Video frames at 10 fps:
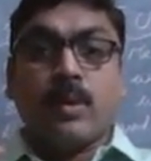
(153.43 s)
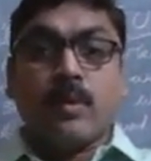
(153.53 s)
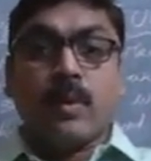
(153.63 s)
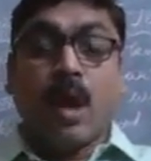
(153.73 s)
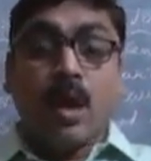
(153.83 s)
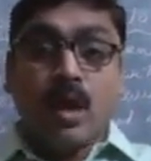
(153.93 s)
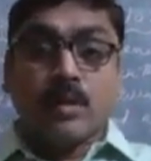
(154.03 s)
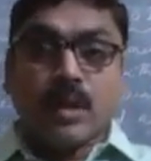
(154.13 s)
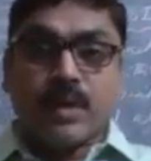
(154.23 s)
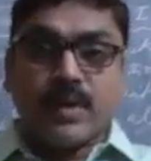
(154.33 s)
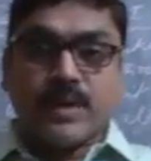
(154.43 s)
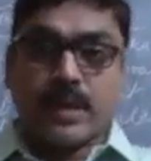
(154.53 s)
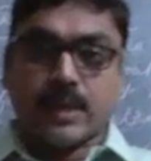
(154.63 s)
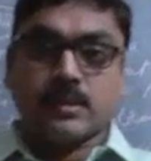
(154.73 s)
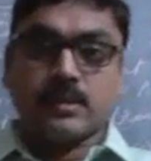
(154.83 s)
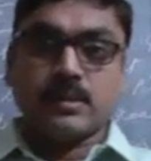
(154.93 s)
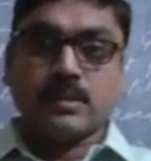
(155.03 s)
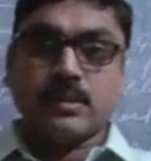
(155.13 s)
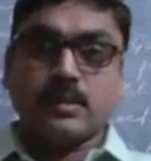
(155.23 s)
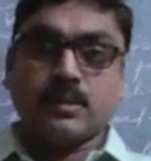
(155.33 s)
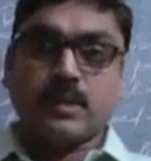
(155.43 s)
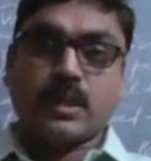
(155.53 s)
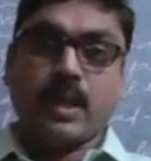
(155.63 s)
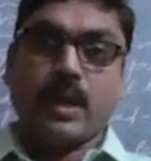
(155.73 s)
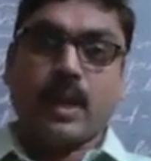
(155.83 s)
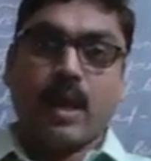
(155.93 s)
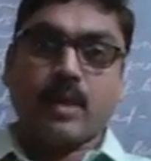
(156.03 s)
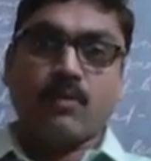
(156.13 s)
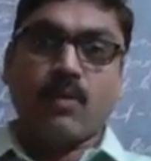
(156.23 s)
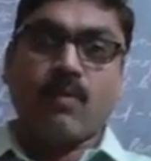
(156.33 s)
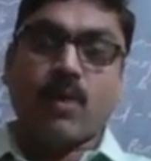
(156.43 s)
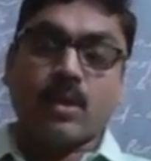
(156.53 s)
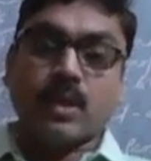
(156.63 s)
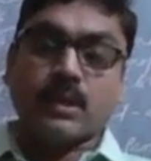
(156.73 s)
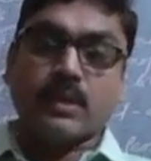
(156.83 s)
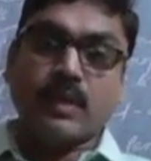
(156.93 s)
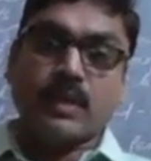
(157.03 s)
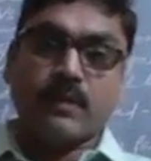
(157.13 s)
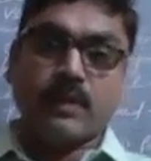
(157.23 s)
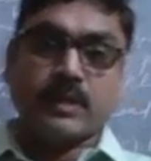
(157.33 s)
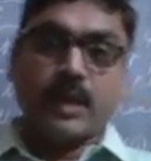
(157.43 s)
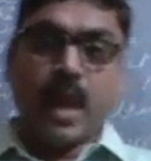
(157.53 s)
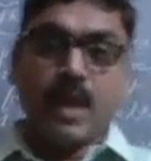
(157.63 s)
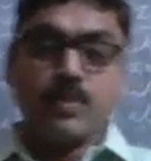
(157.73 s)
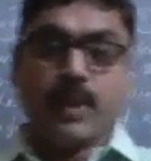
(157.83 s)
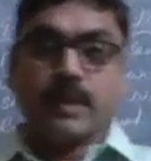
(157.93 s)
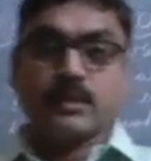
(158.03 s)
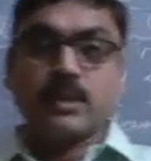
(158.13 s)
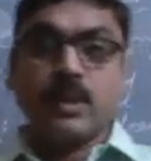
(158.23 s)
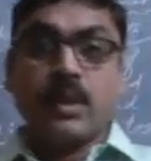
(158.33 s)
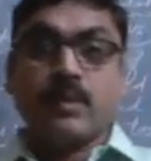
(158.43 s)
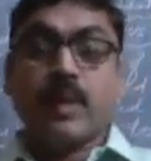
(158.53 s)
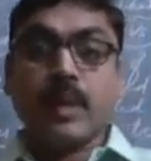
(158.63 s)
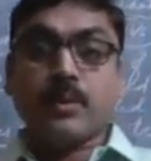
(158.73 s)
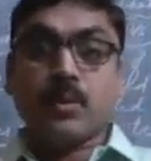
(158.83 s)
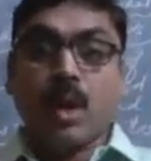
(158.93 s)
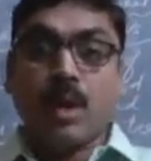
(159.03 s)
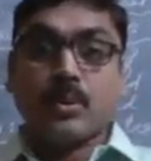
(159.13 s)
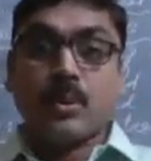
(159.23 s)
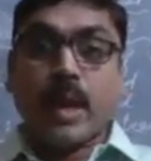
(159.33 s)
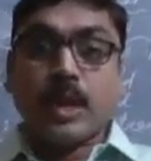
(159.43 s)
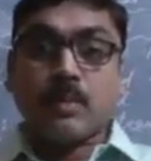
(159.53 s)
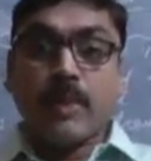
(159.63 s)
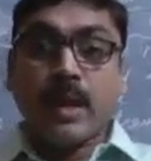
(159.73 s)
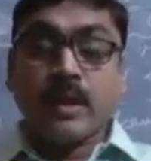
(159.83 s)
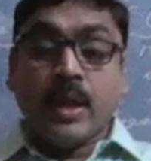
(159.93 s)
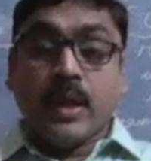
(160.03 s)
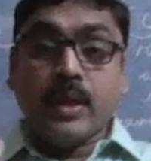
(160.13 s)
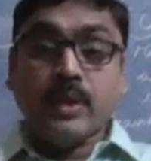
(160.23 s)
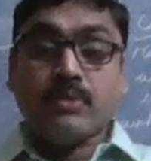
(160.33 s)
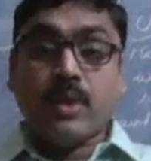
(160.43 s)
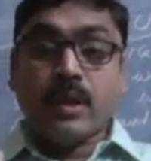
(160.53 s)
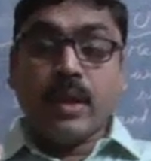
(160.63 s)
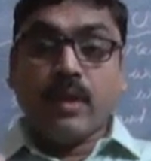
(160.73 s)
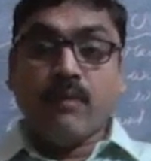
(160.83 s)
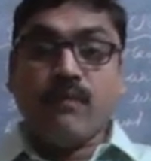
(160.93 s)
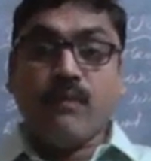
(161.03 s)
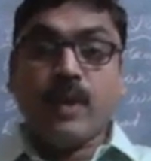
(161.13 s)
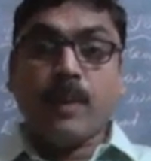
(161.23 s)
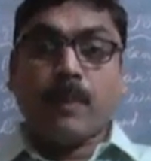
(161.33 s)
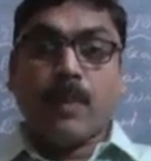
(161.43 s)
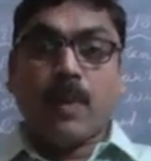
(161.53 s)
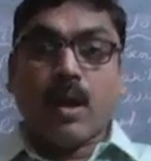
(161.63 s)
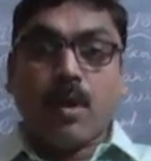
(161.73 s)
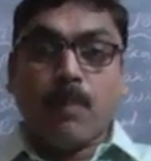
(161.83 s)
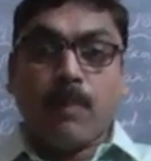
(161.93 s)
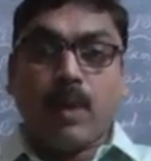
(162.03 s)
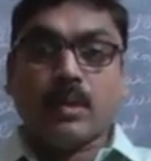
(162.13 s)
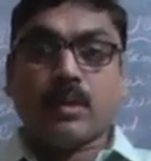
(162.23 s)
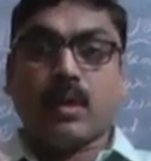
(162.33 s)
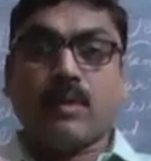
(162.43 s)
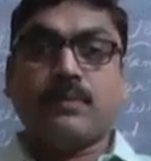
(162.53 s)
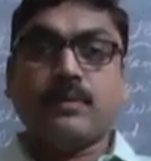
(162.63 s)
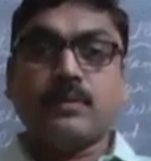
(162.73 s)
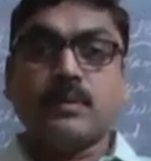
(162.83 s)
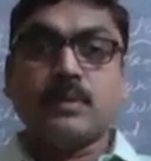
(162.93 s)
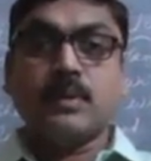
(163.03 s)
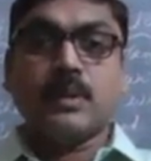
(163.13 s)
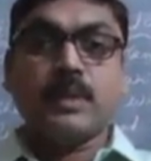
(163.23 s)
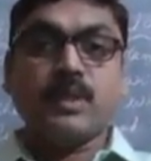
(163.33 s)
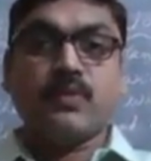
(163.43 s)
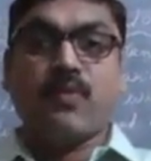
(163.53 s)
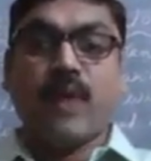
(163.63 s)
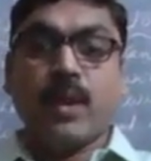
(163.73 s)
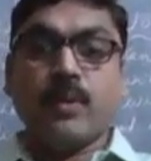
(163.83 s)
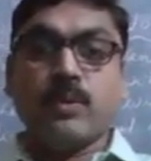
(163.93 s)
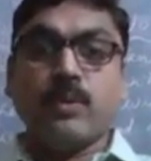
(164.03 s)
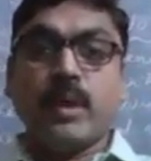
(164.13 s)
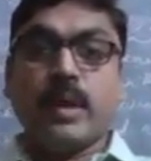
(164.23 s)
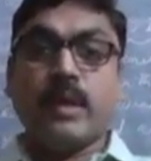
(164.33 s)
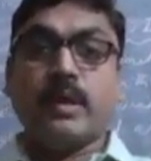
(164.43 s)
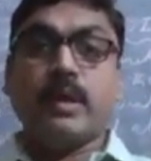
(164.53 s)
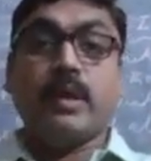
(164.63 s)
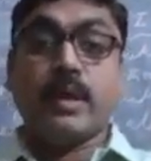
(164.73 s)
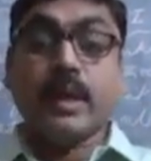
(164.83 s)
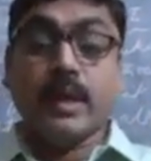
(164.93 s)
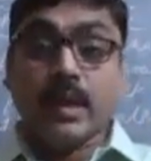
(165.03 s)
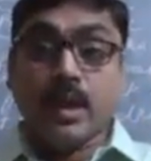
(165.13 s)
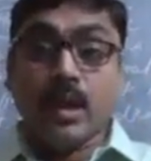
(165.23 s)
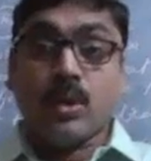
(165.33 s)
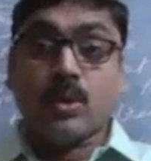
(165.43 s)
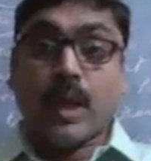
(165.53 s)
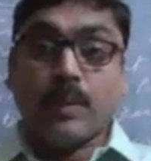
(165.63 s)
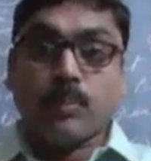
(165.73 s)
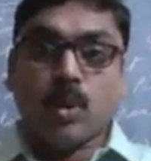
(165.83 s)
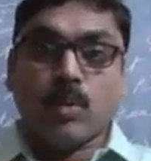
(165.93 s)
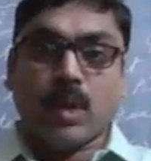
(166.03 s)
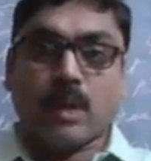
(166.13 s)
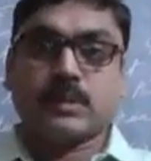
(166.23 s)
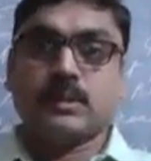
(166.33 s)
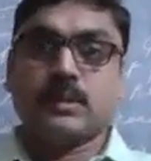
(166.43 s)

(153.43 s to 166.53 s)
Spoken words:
long answer question, just like as for the civil service aspirants, then you have to explain each and every part of these five in detail to get more marks.